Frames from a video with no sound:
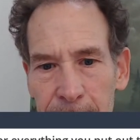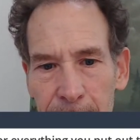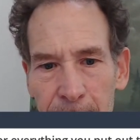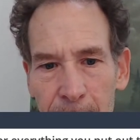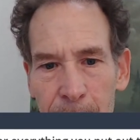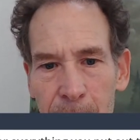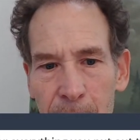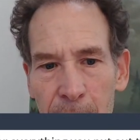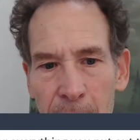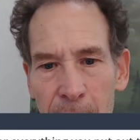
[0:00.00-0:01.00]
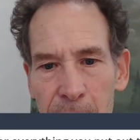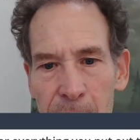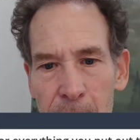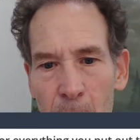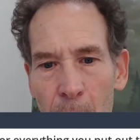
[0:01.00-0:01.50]

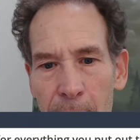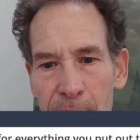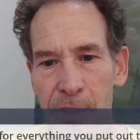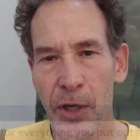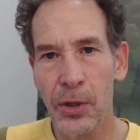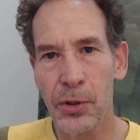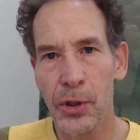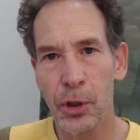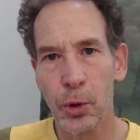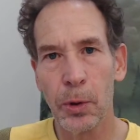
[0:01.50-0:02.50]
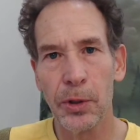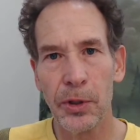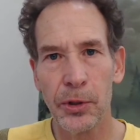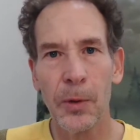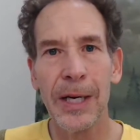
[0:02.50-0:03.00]
As long as those
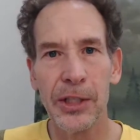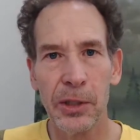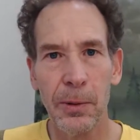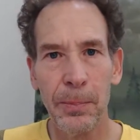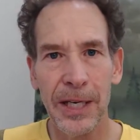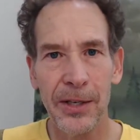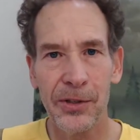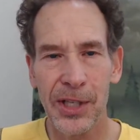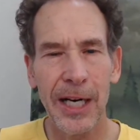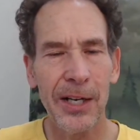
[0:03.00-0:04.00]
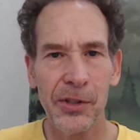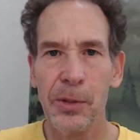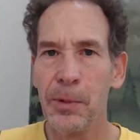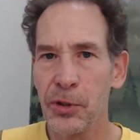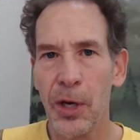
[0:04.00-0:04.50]
short duration repeaters, like I
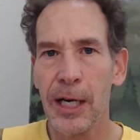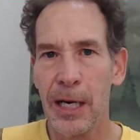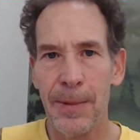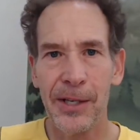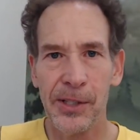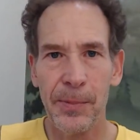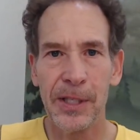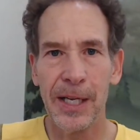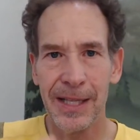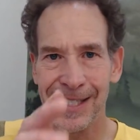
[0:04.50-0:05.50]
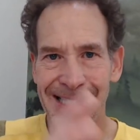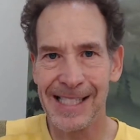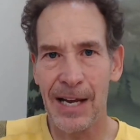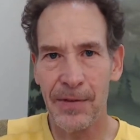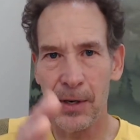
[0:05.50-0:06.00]
assume you're talking about something like the
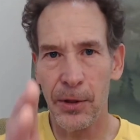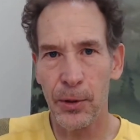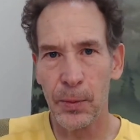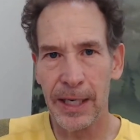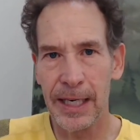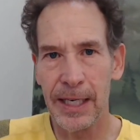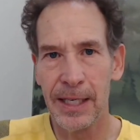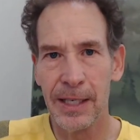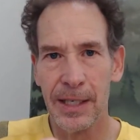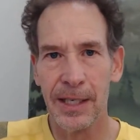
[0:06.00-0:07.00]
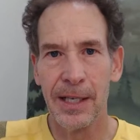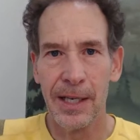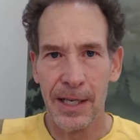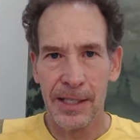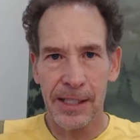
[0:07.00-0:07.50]
7-3,
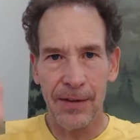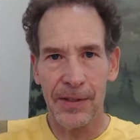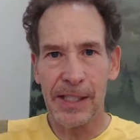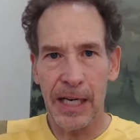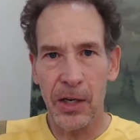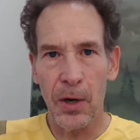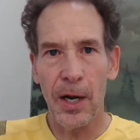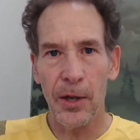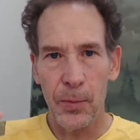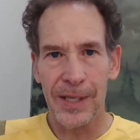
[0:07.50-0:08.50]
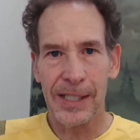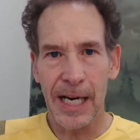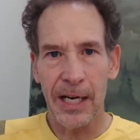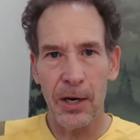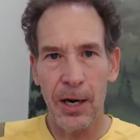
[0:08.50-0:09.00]
7 second on, 3
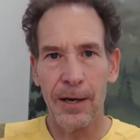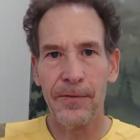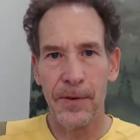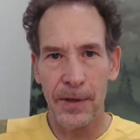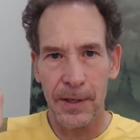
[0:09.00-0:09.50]
second off,